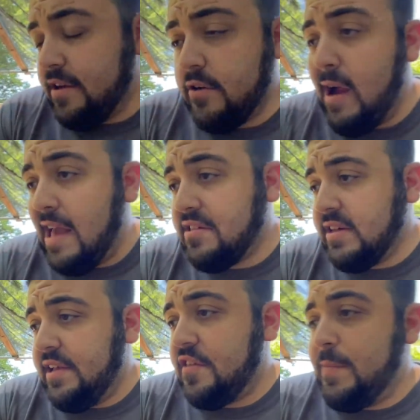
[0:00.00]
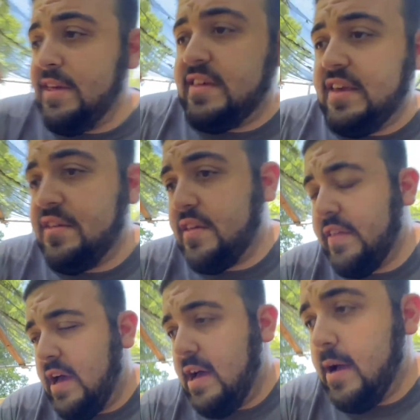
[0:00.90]
a grassland species,
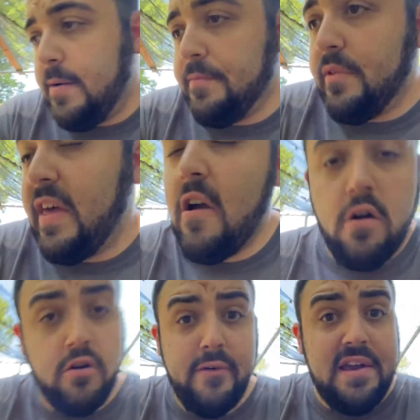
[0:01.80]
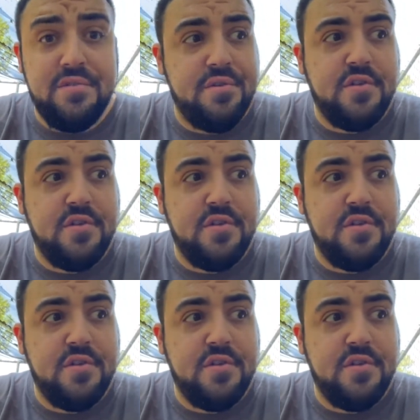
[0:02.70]
they are grazers.